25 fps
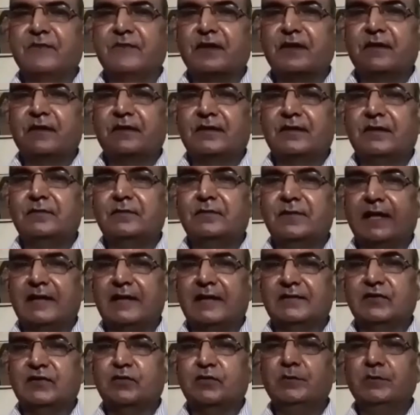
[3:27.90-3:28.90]
termed as a
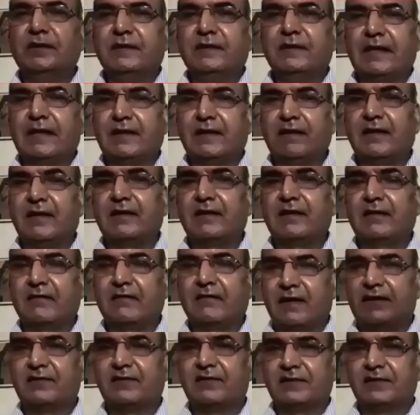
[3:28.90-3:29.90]
humanitarian
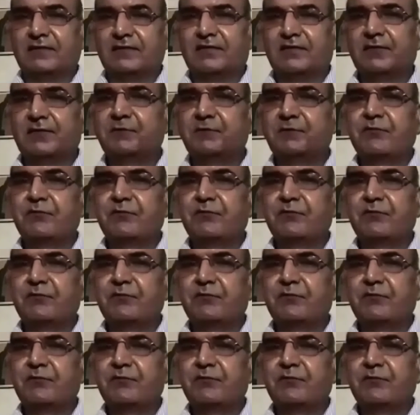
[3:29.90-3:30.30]
crisis.